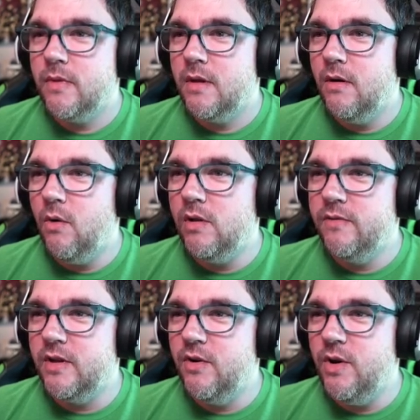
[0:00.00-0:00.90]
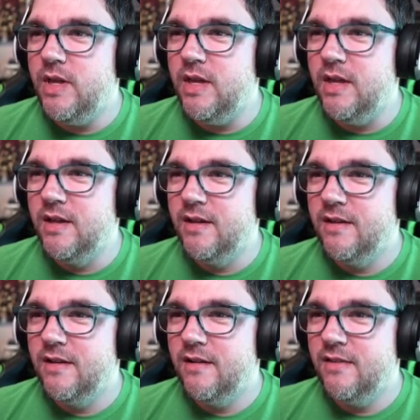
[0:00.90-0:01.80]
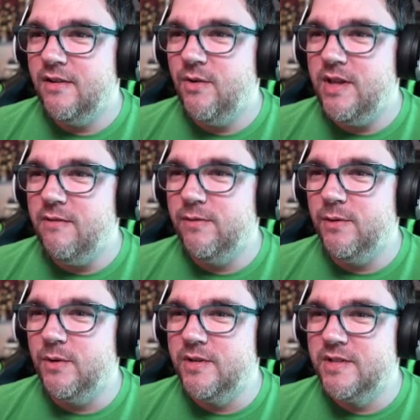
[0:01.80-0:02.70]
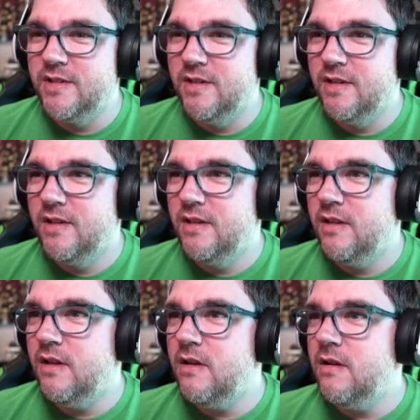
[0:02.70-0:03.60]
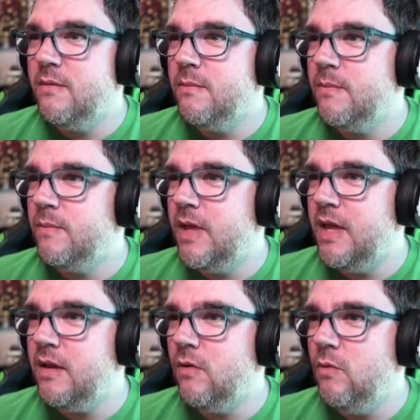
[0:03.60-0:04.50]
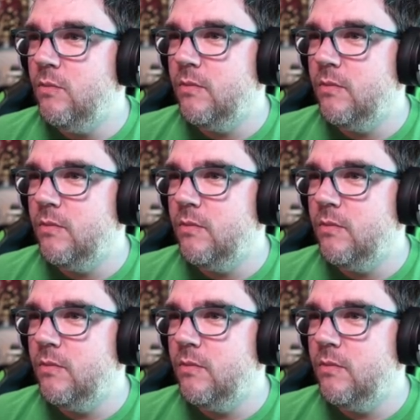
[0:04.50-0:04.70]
Oh, I love the creaky, the creaky floors. Um, can't, oh.